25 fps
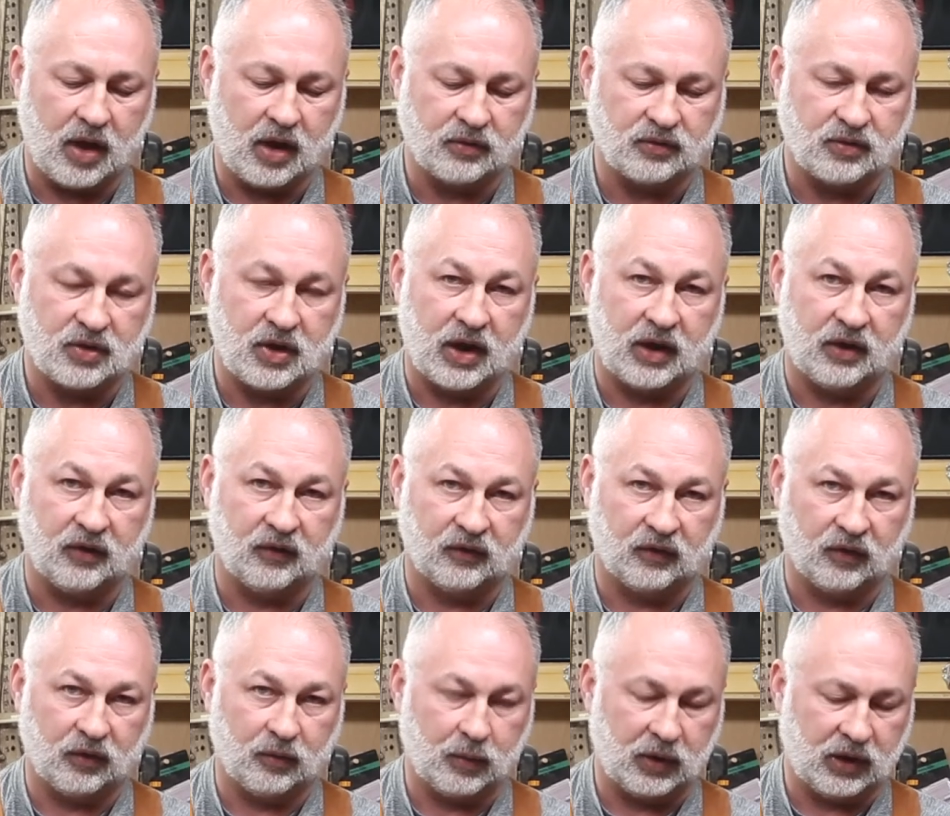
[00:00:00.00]
I'll try to
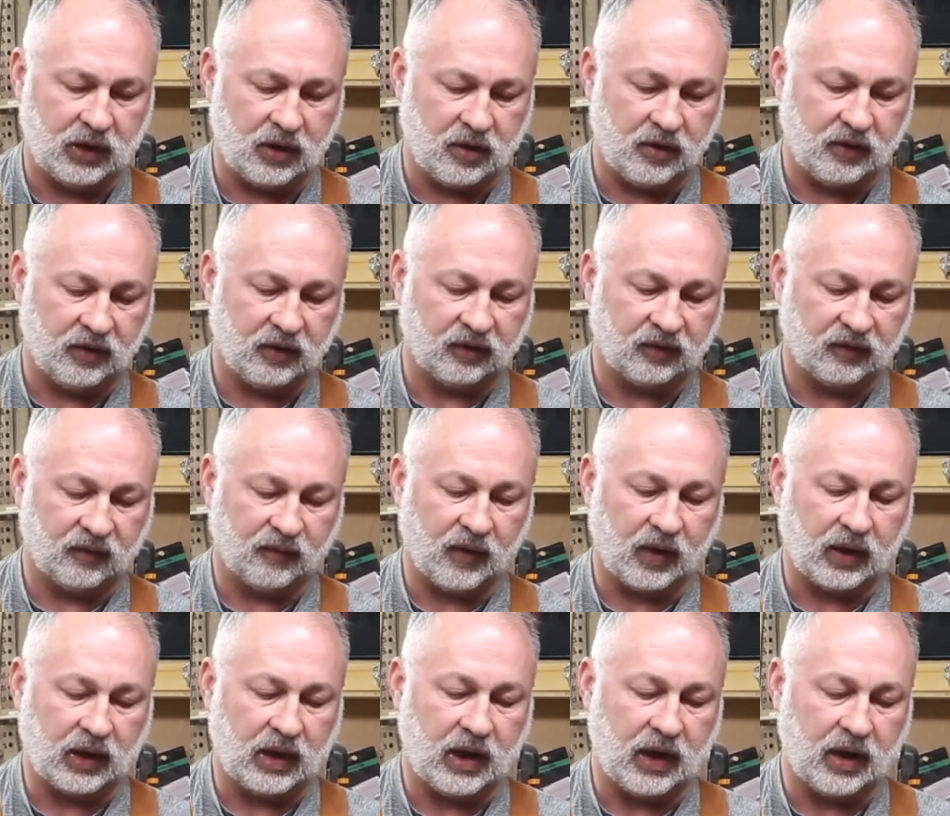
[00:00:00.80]
zoom in on this
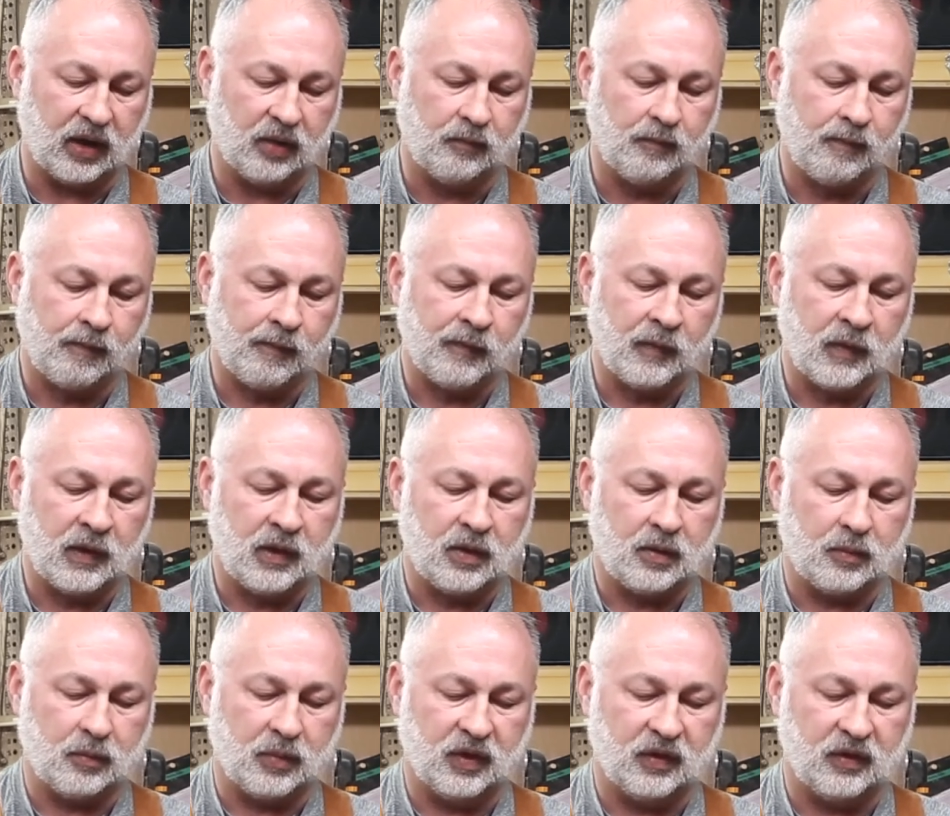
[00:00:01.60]
if I can,
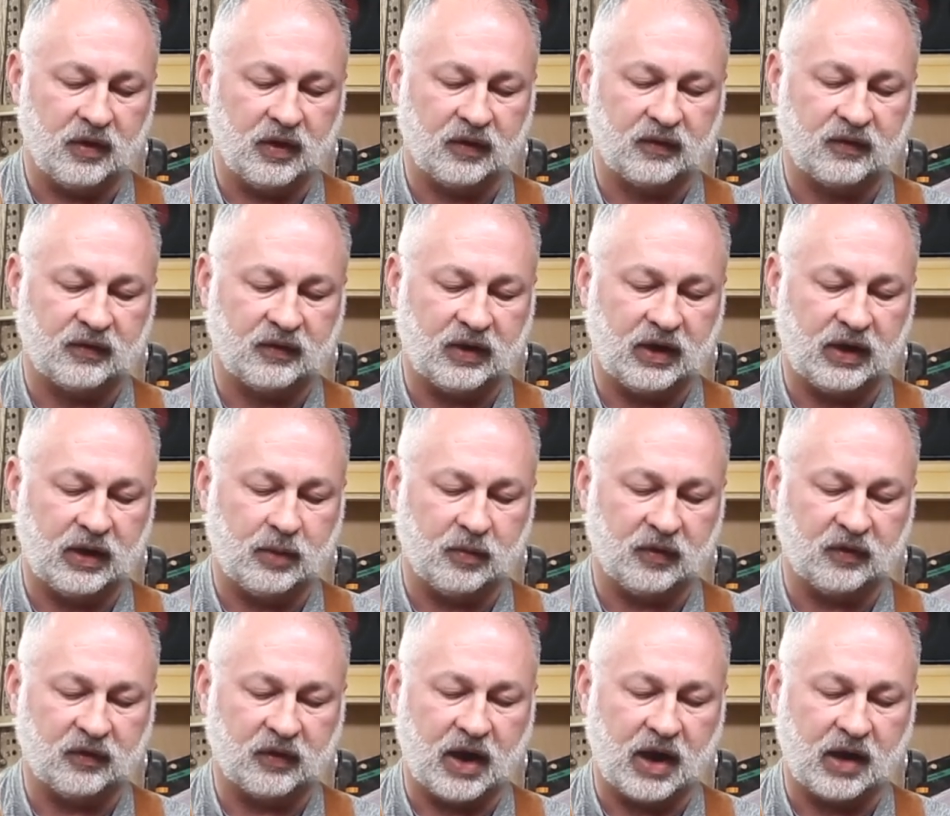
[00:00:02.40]
but this seam
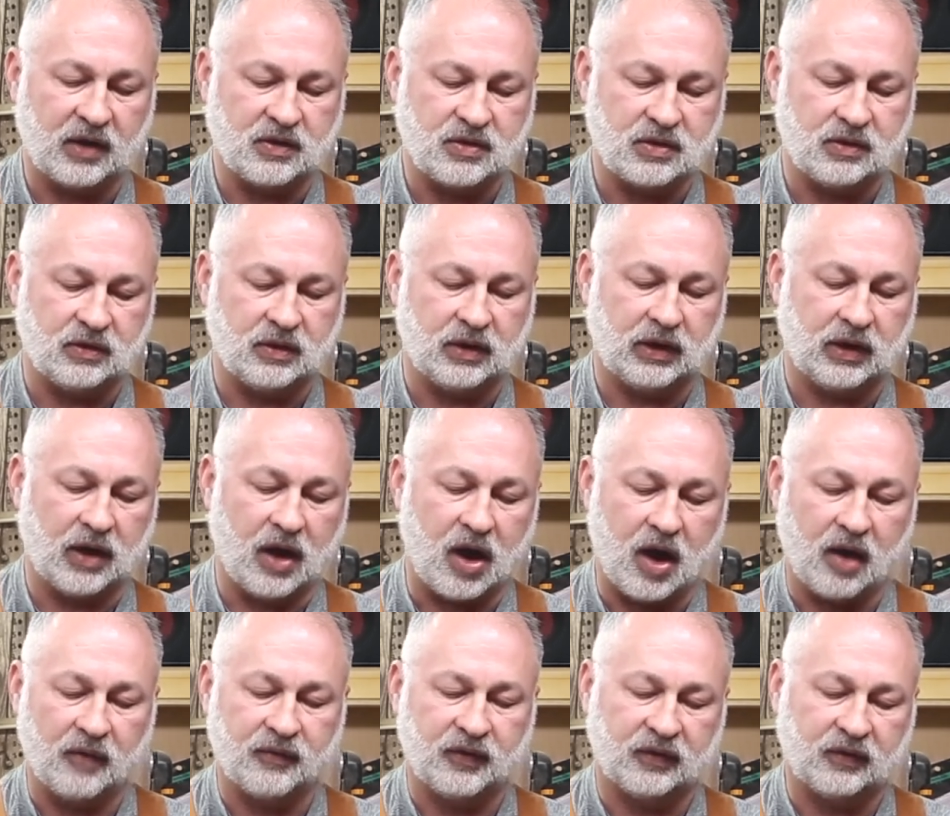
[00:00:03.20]
is actually
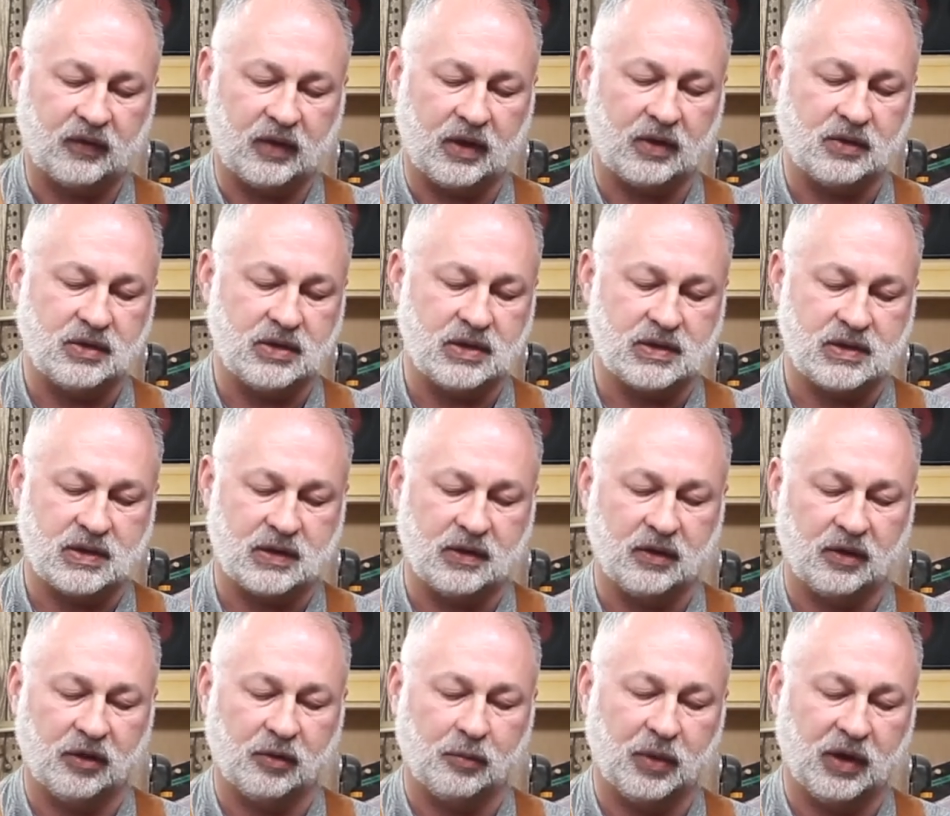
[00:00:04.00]
offset just a
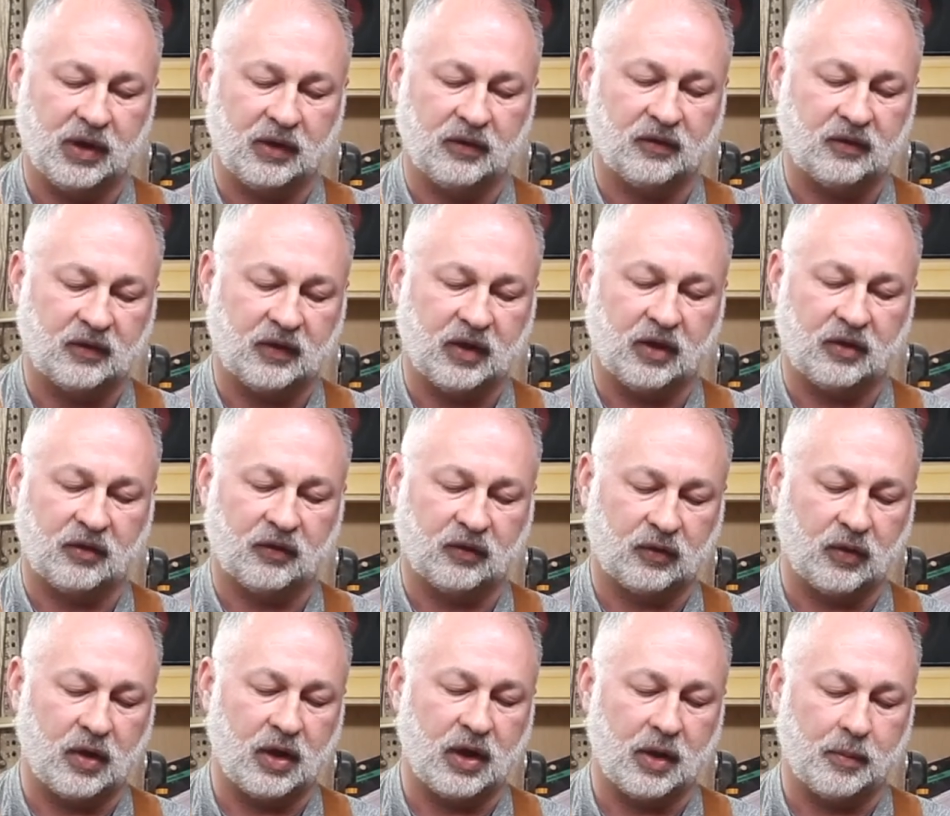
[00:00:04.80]
little bit instead of
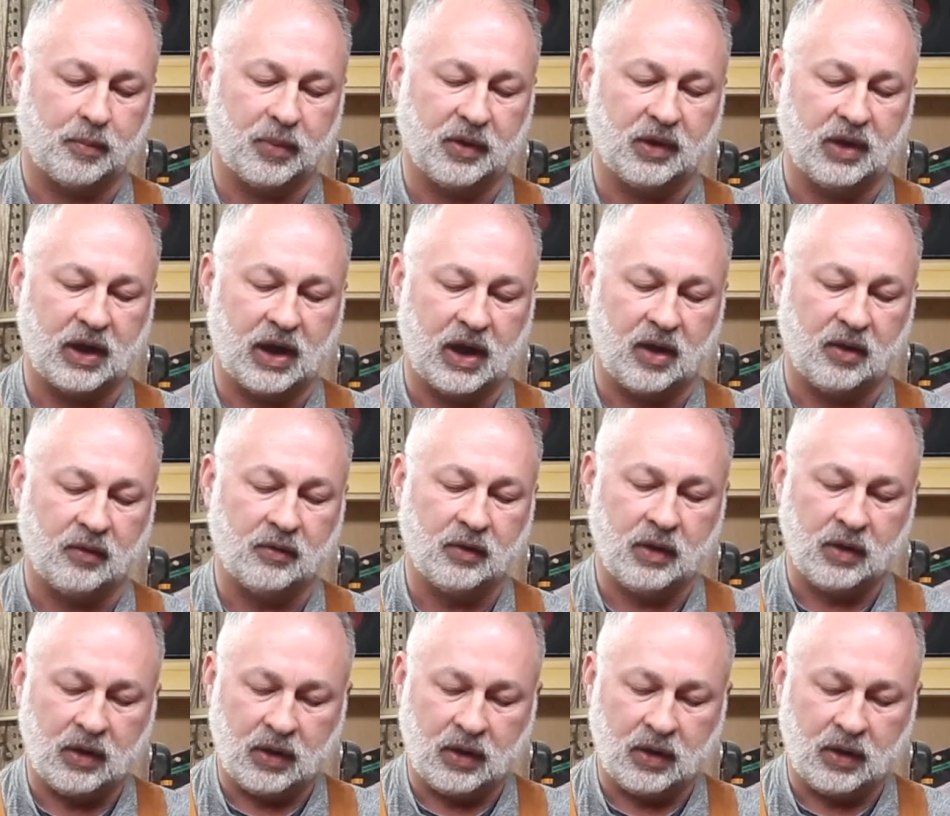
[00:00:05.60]
straight up and down.